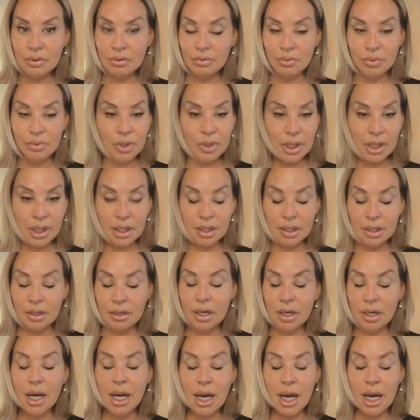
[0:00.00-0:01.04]
Really
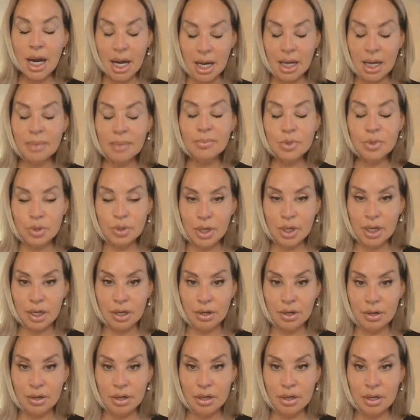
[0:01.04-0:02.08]
clear. I'm
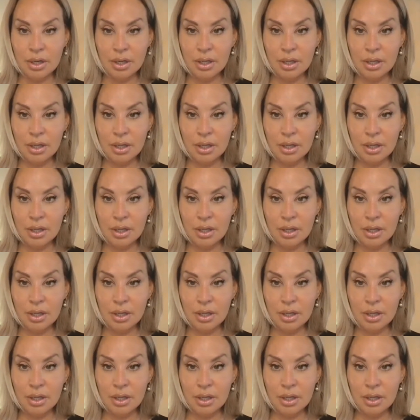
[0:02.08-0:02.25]
triggered.